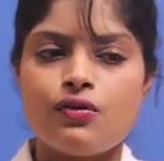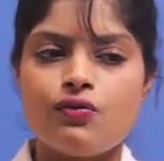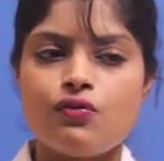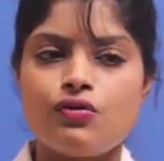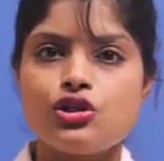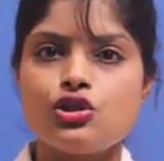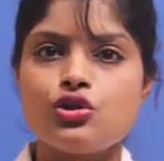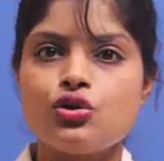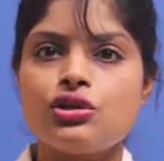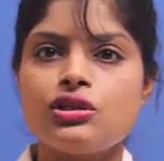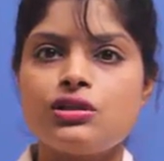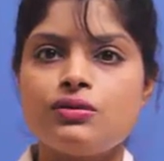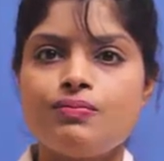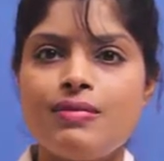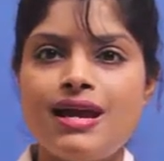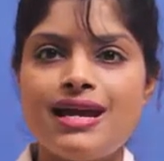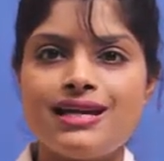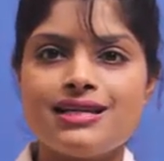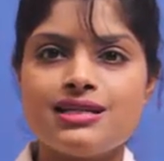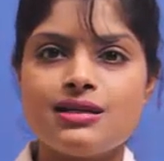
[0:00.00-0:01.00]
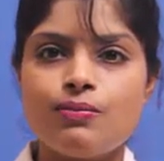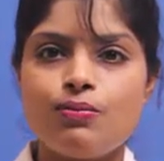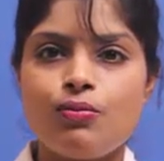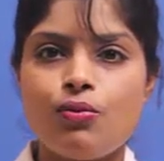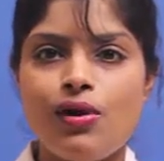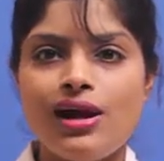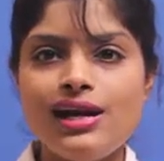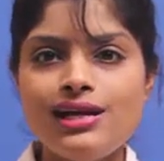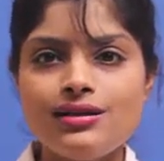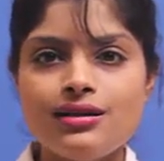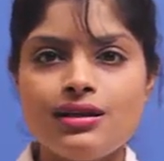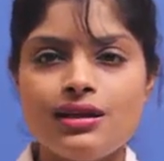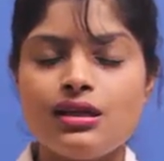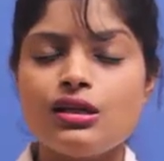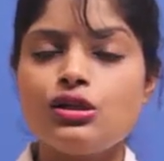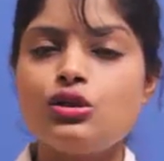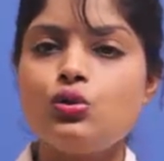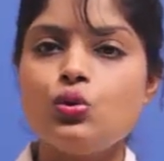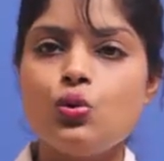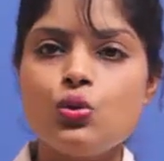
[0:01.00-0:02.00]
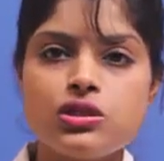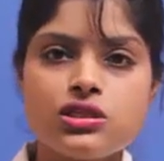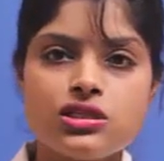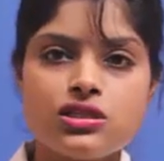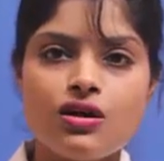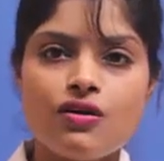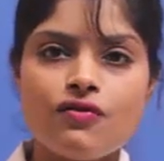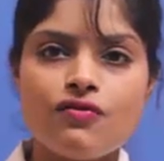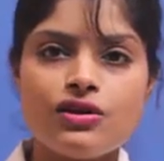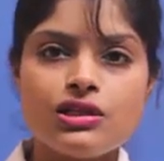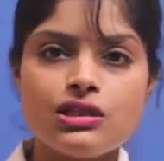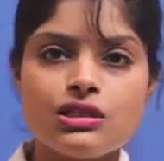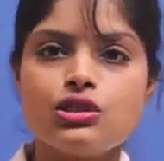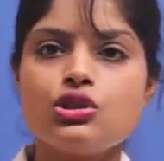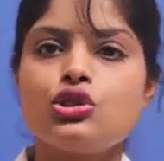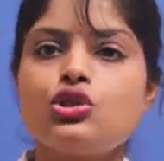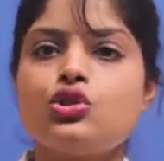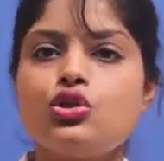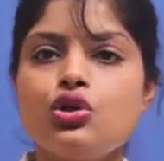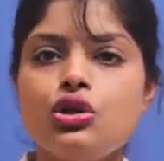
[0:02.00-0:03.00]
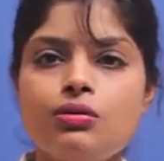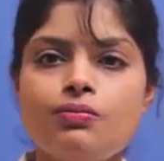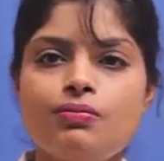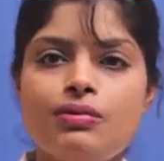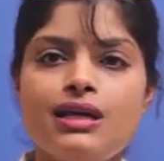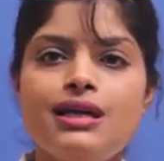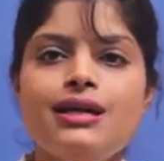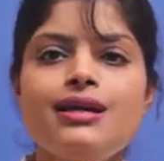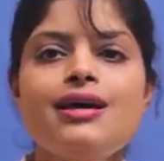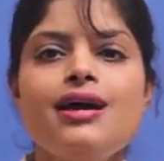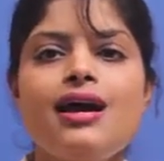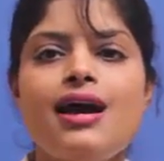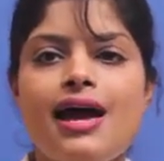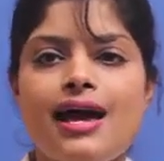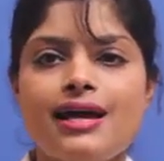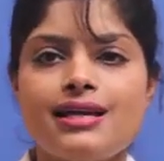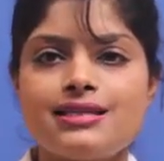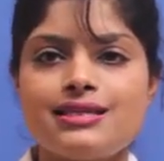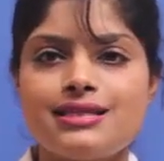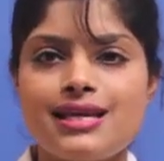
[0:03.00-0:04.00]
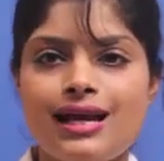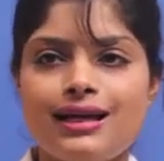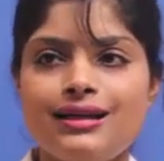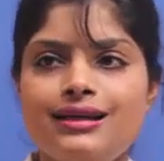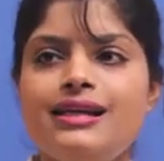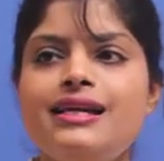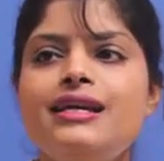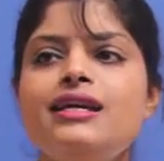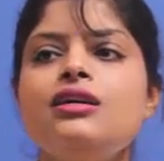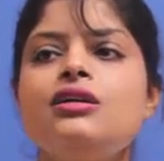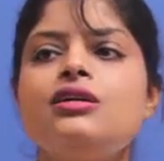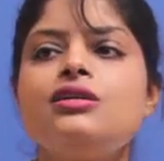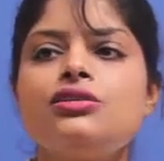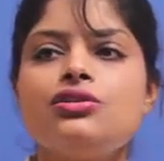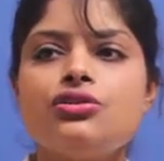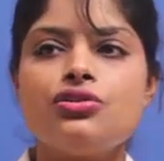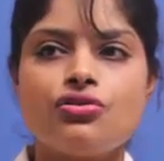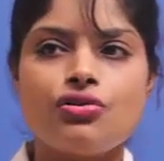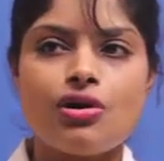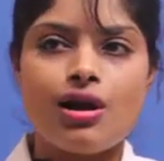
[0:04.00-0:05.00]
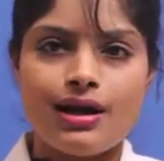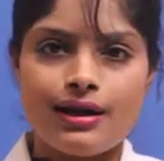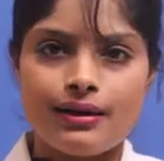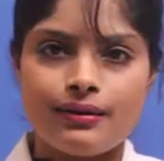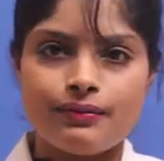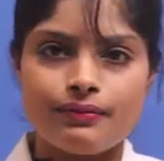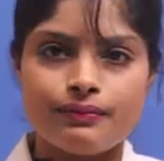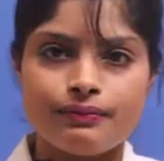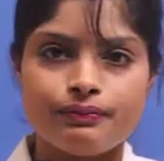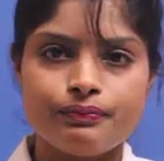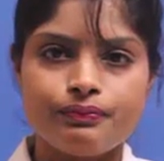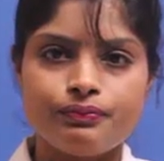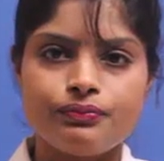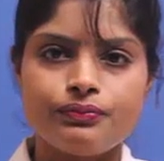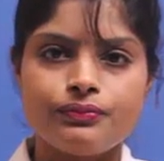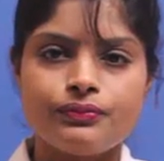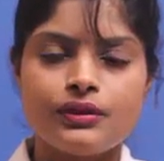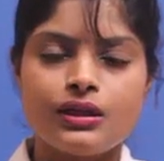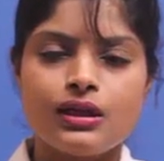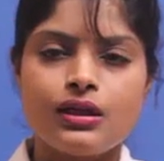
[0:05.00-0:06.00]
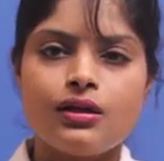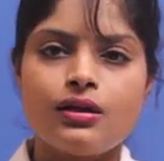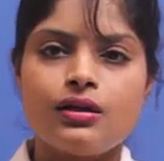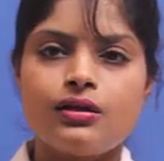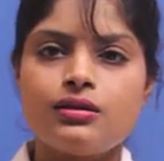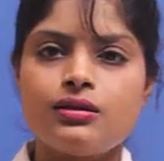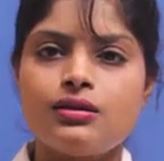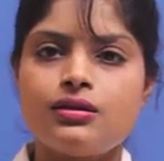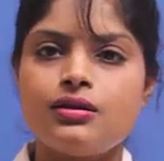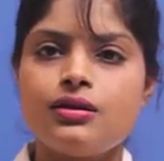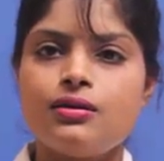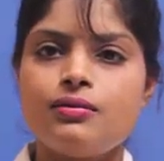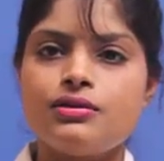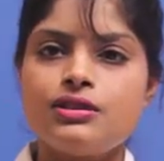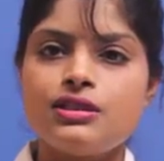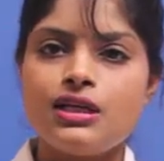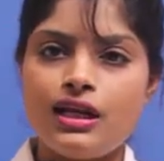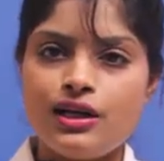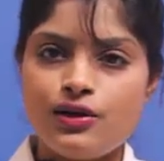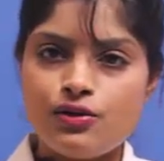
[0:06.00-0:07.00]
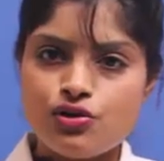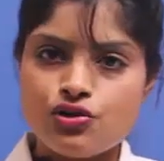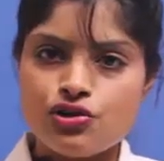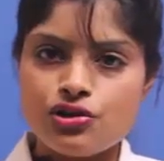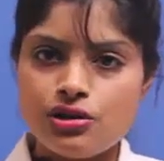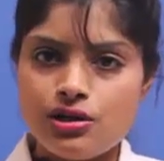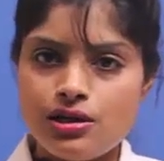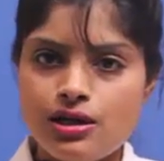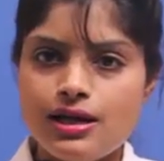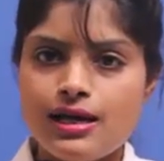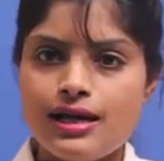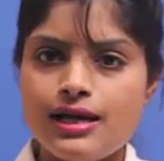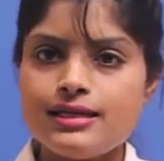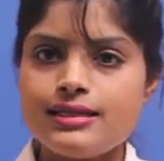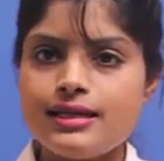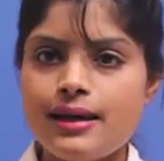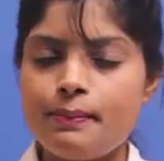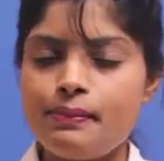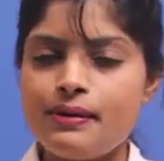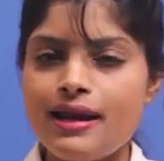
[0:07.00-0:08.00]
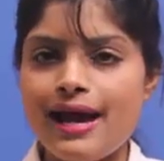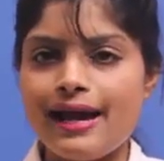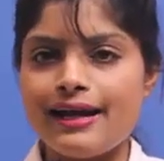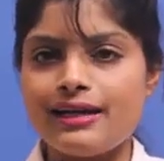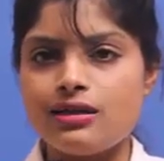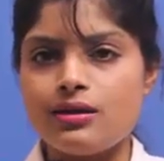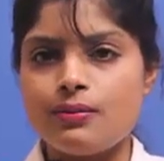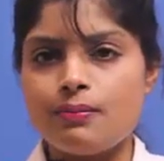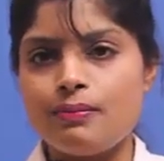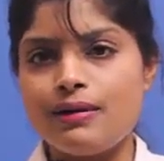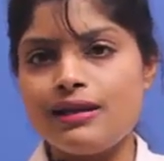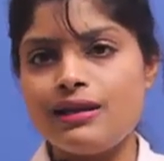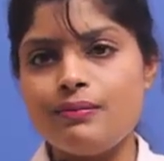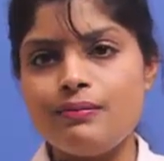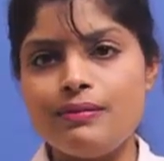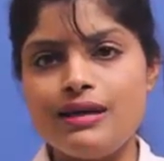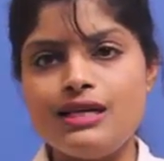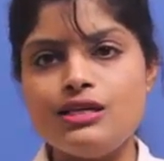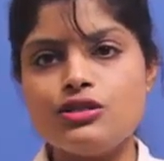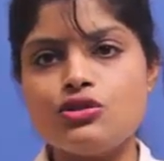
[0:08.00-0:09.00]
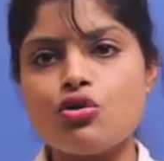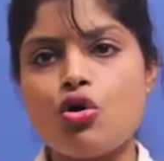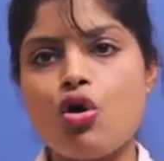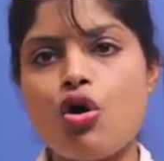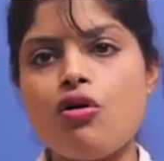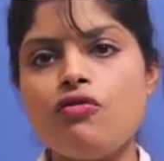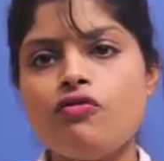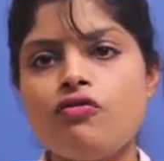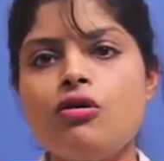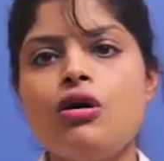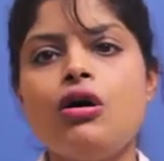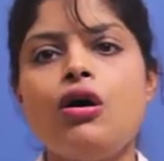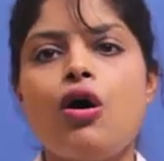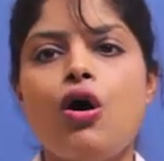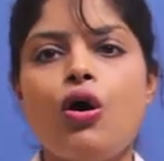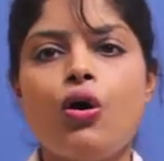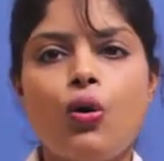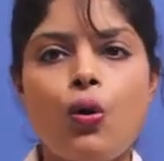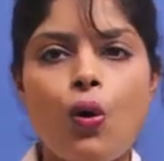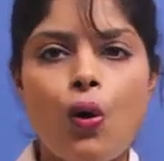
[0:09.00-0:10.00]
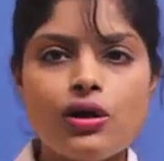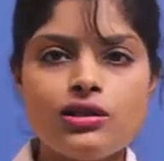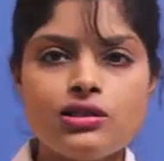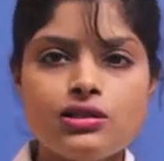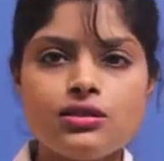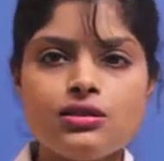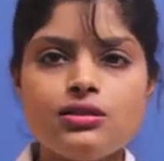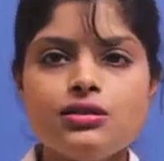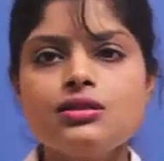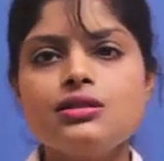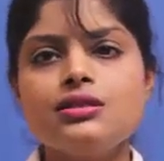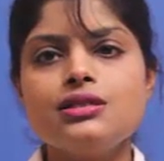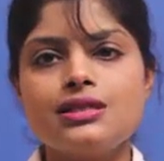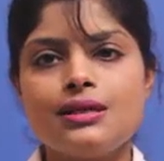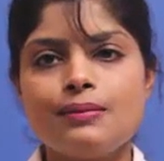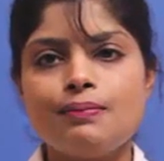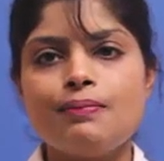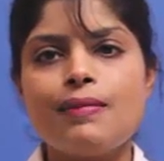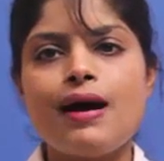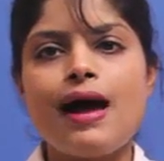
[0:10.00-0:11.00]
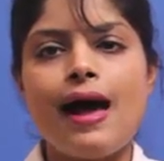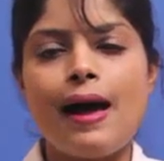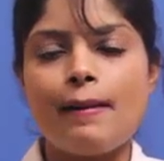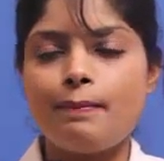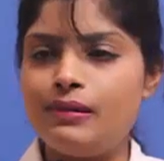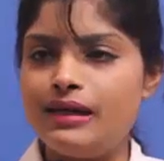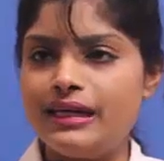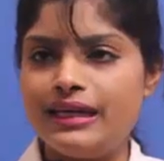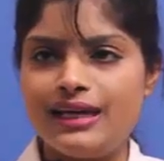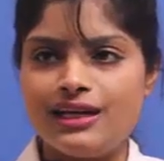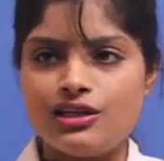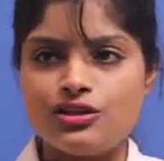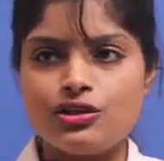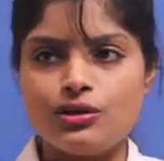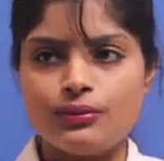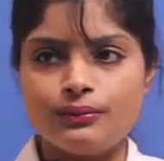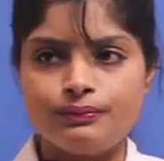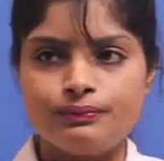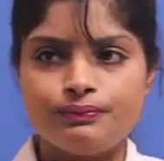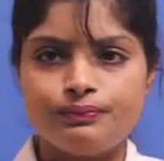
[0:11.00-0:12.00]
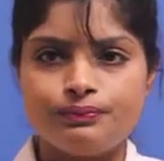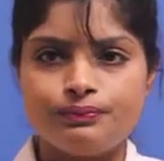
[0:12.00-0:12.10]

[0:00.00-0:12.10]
We should make it a point the tooth surface should be exactly dry. The solution is applied by the means of a cotton tip applicator.